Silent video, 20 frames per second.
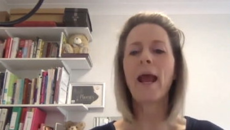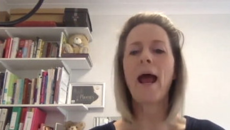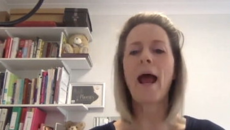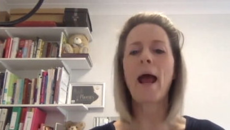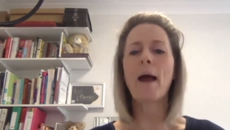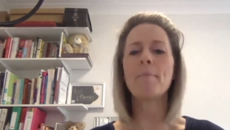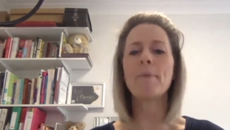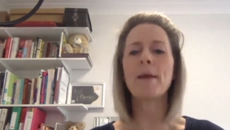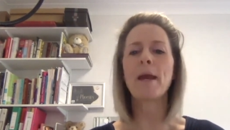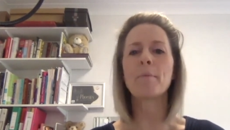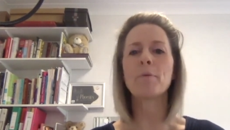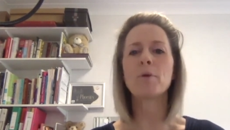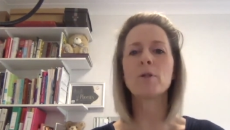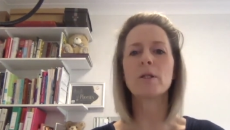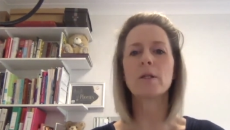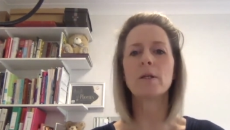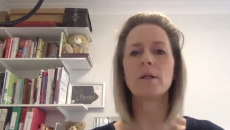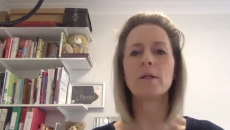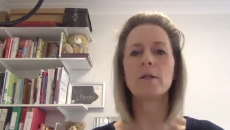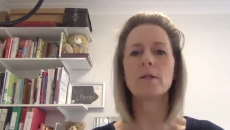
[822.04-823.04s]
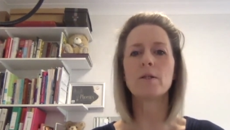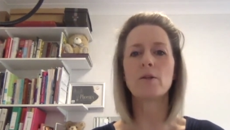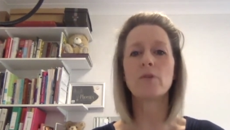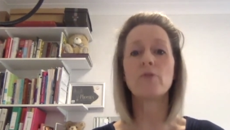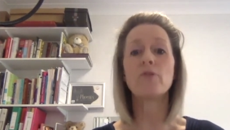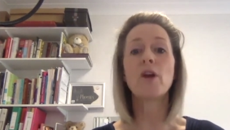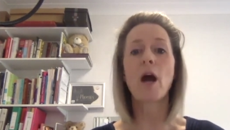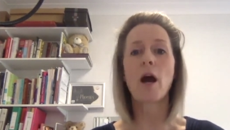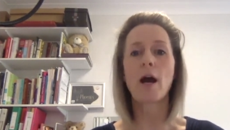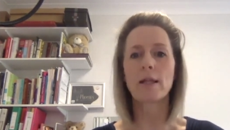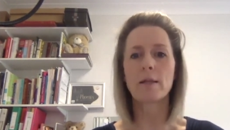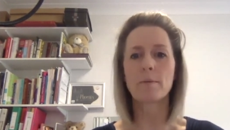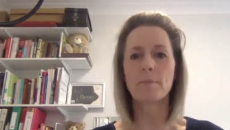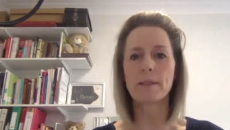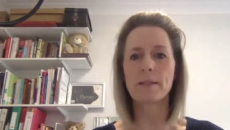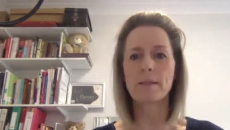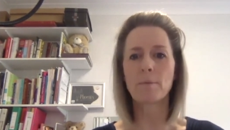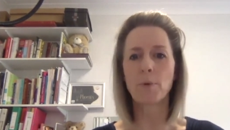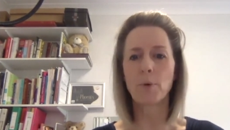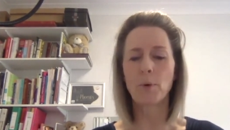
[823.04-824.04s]
and be able to sort of guide them and
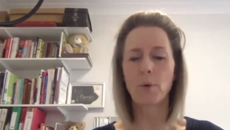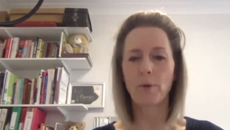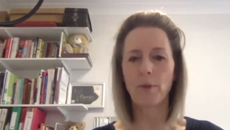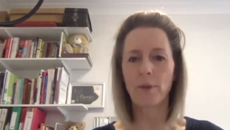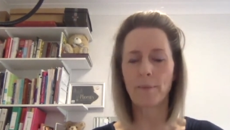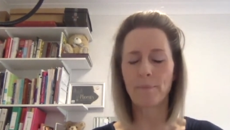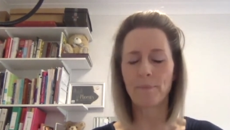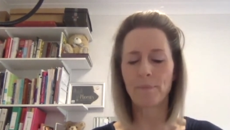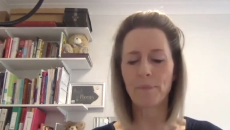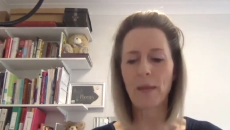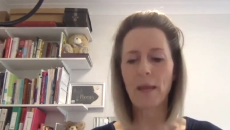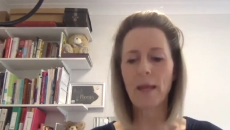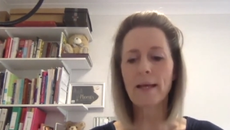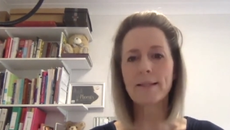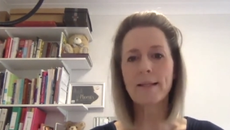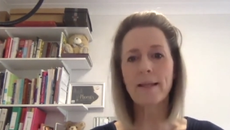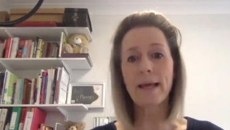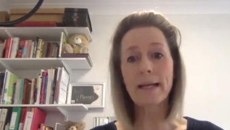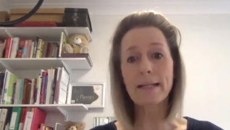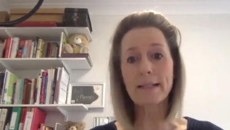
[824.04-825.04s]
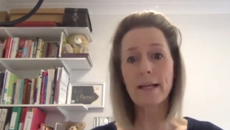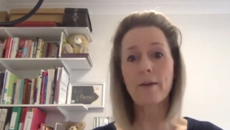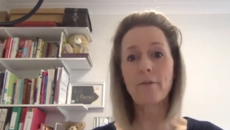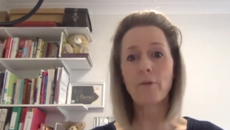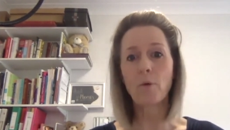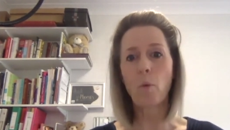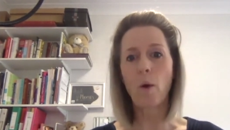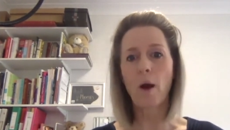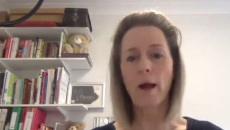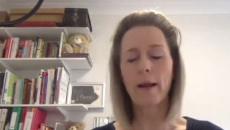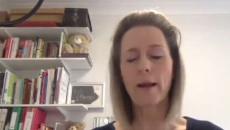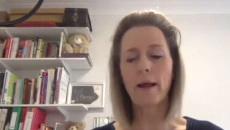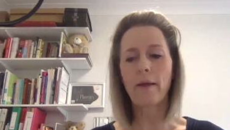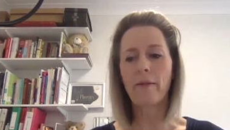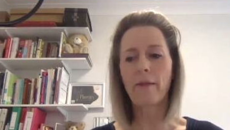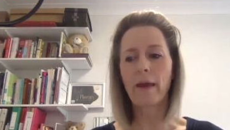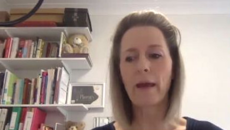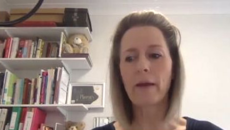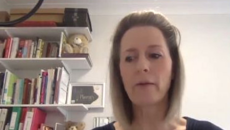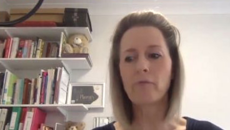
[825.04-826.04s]
support them. So that's level 1, and
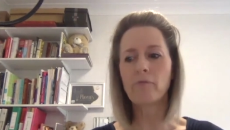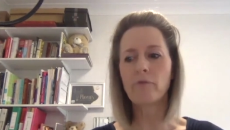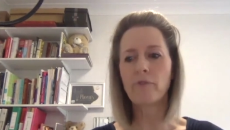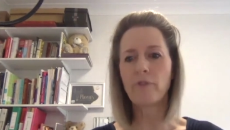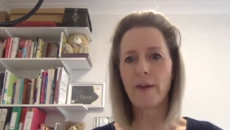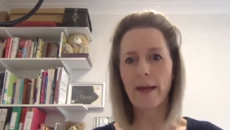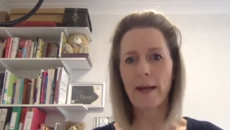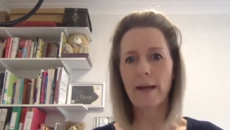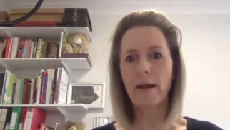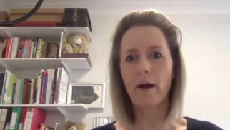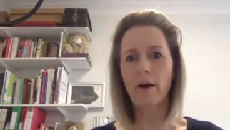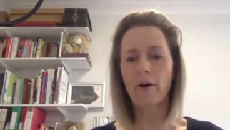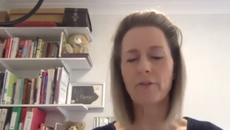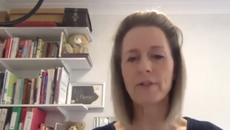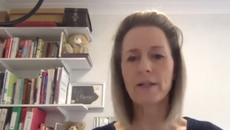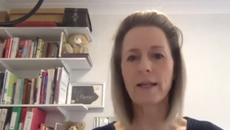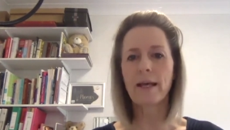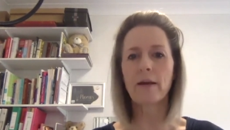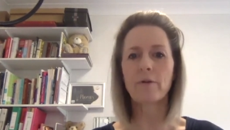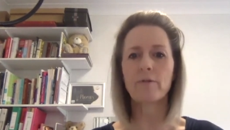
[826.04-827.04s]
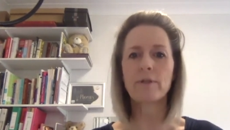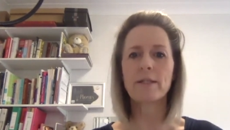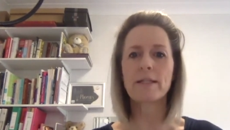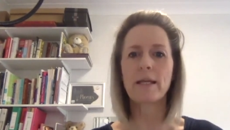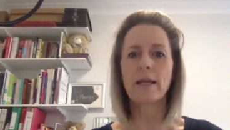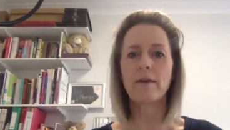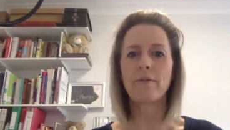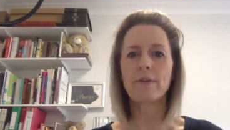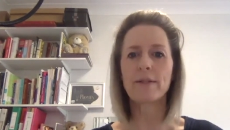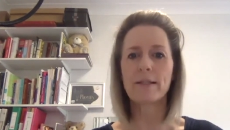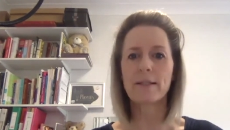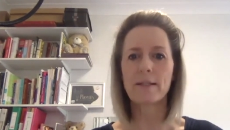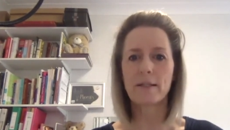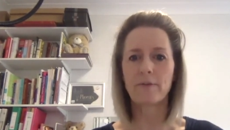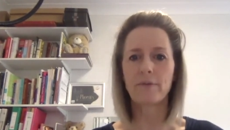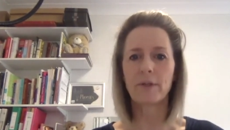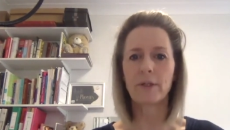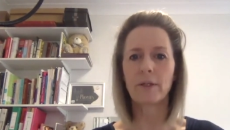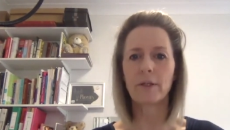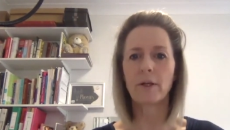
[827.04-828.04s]
they then after that receive a
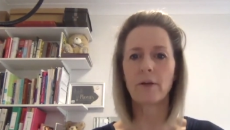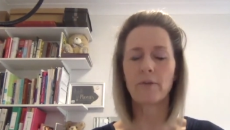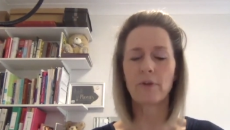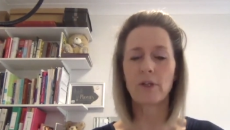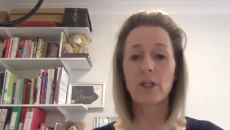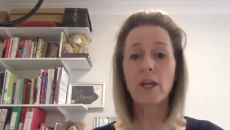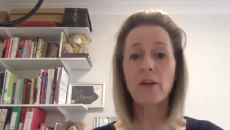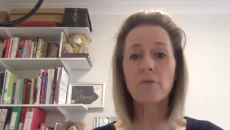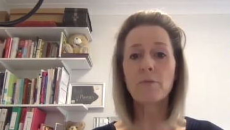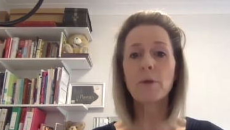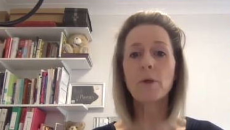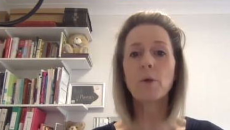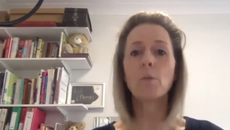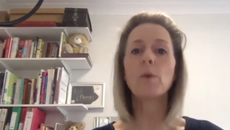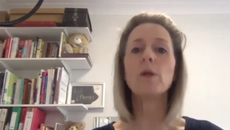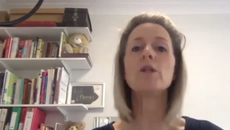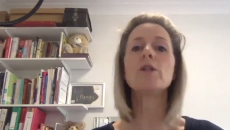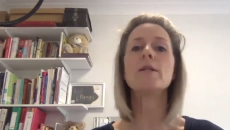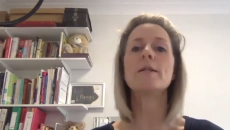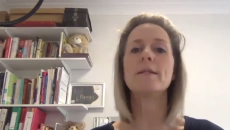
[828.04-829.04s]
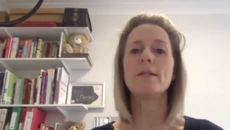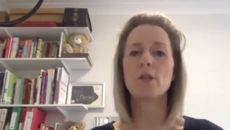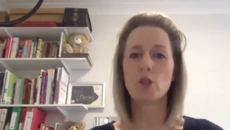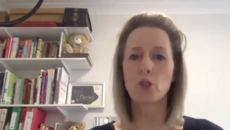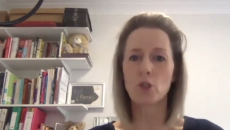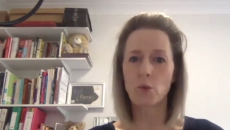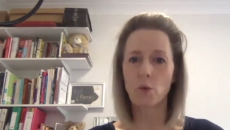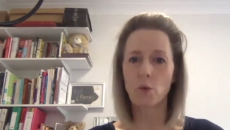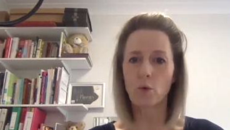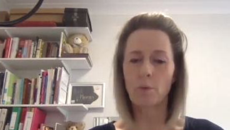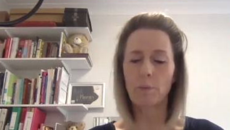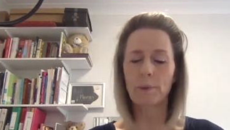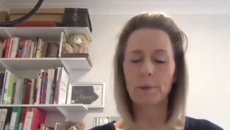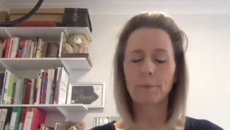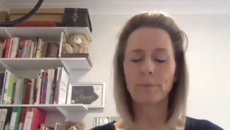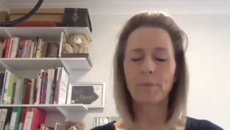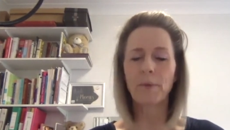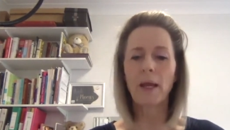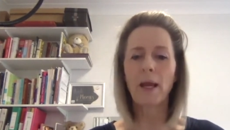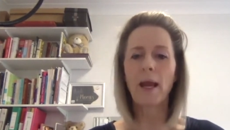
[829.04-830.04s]
certificate of achievement, which is insurable.
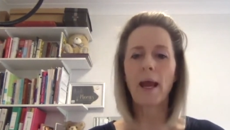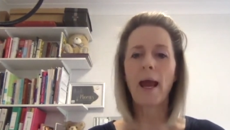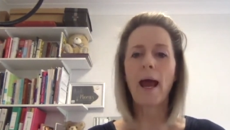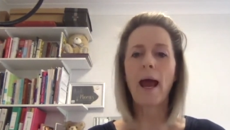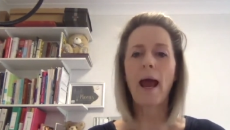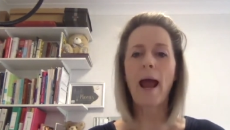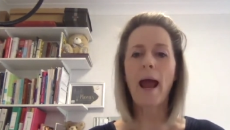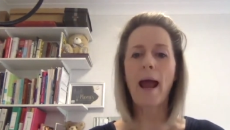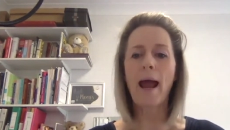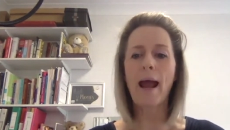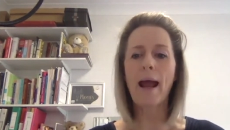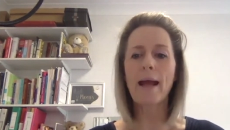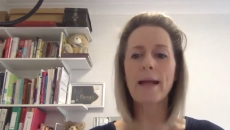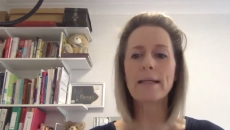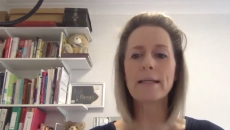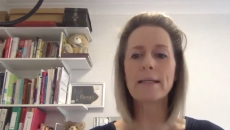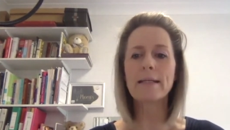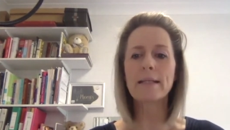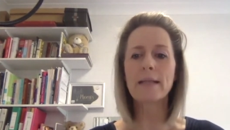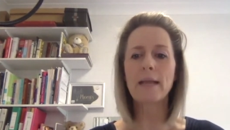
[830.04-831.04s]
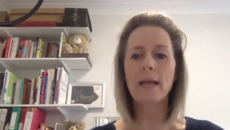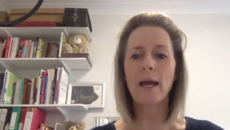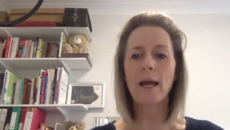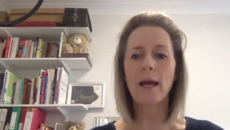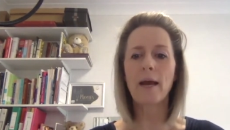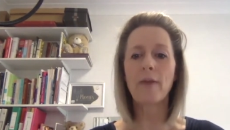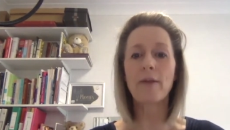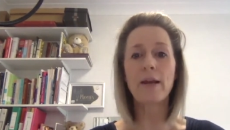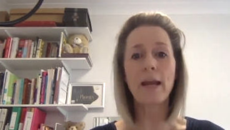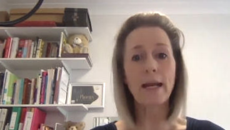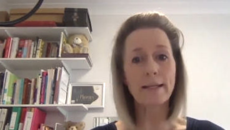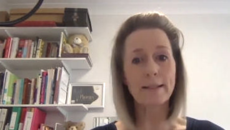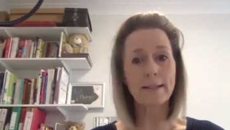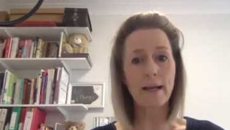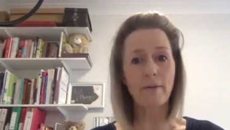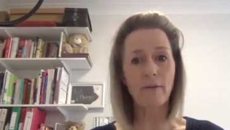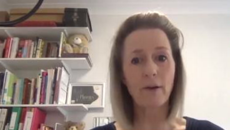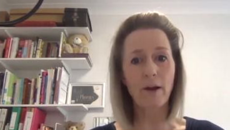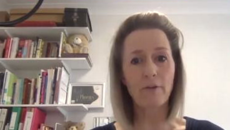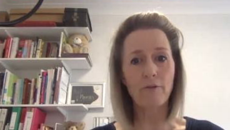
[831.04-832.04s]
And the next
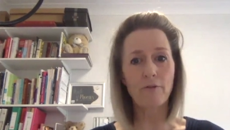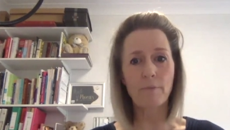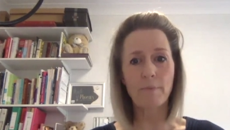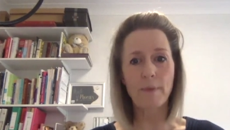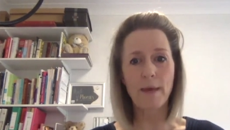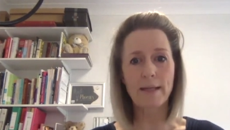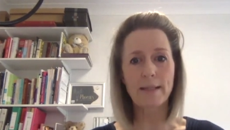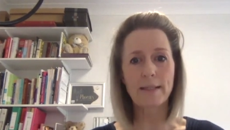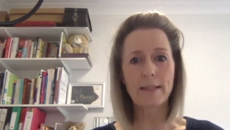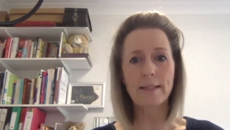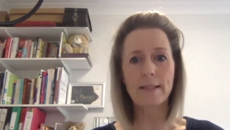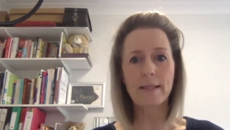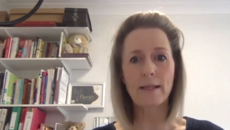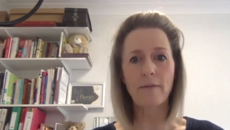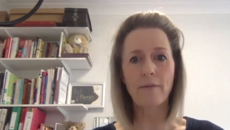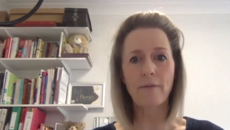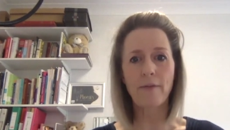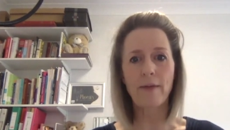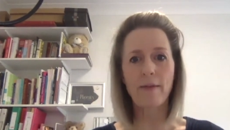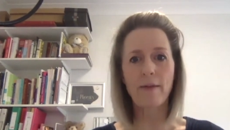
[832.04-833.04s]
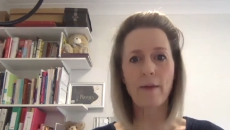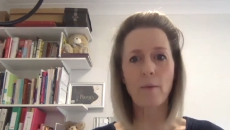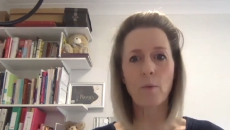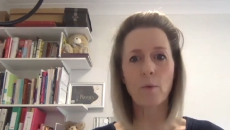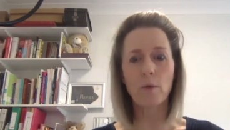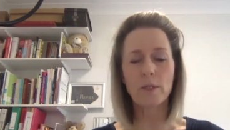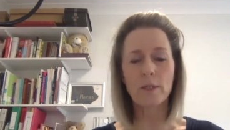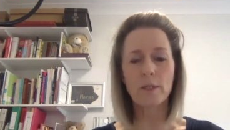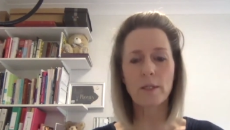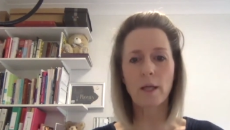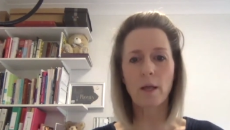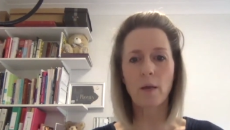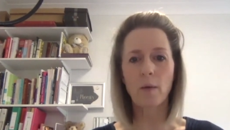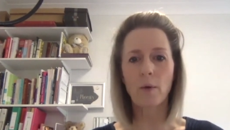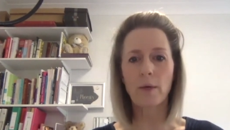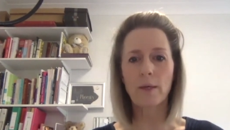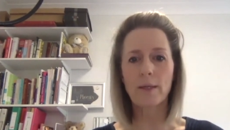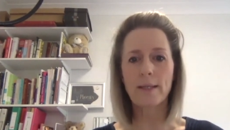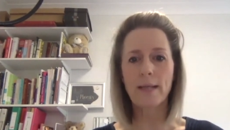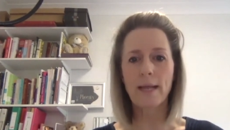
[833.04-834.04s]
level up from that is if they then wanted to go
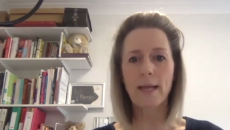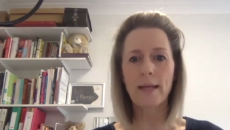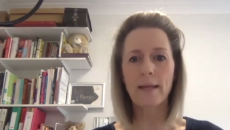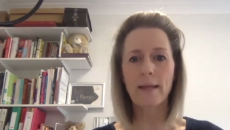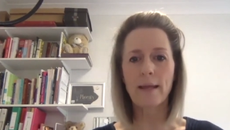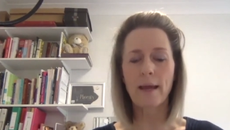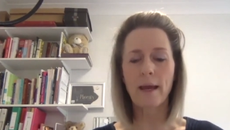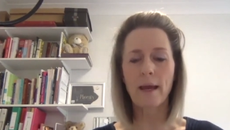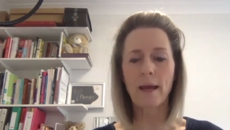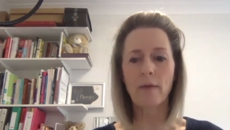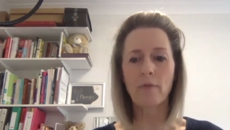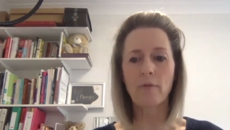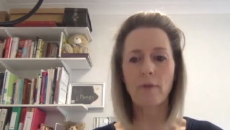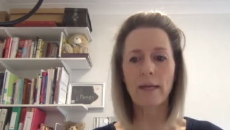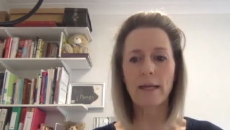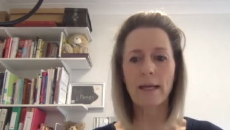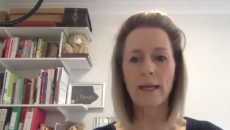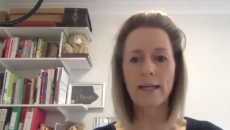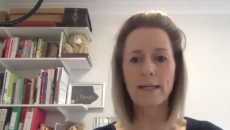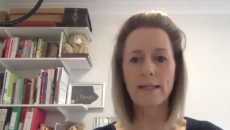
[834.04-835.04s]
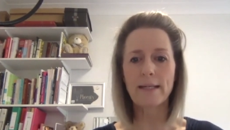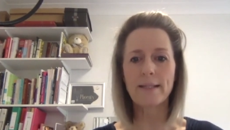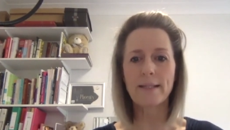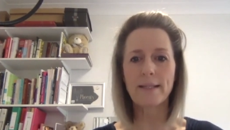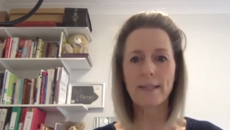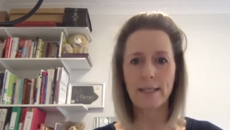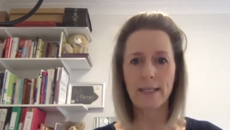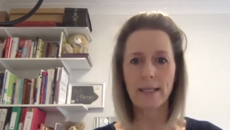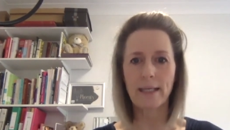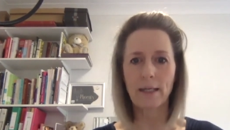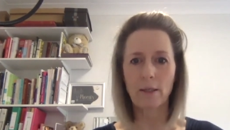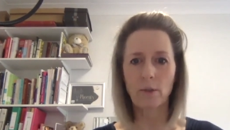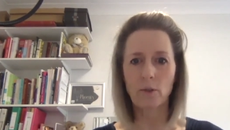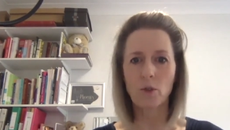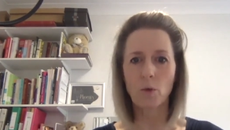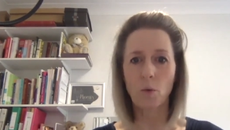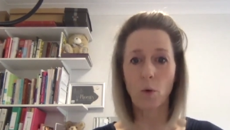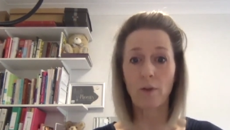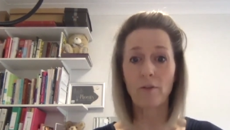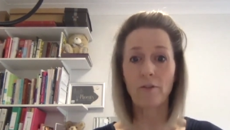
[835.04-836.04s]
on and take their regulated City and Guilds
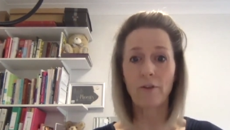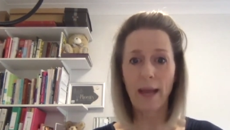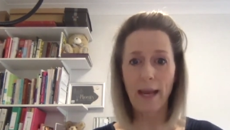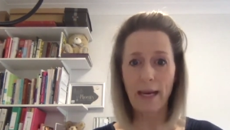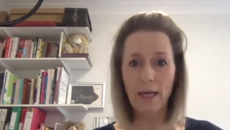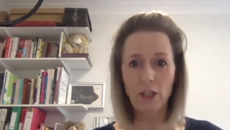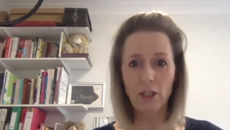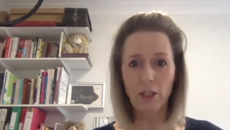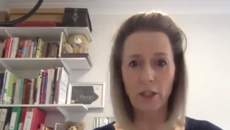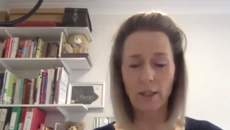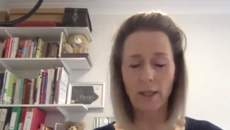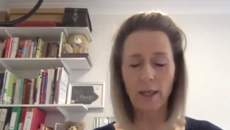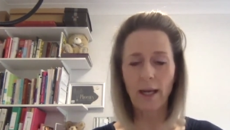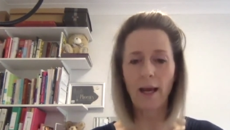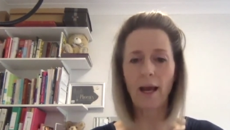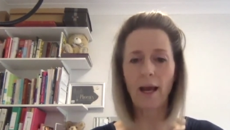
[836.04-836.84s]
qualification,